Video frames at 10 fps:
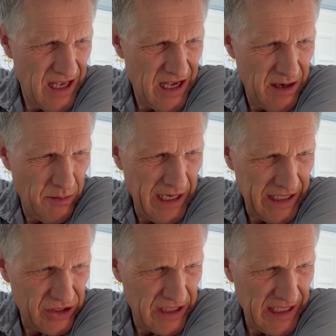I will
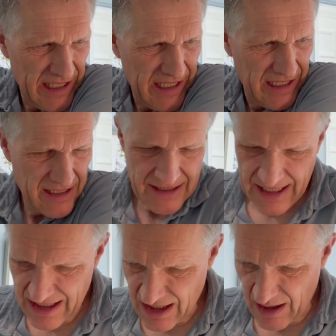actually
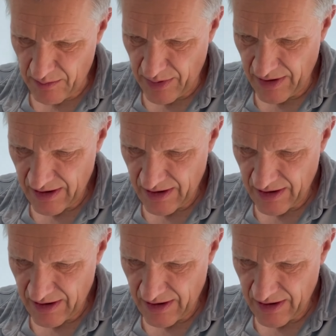end up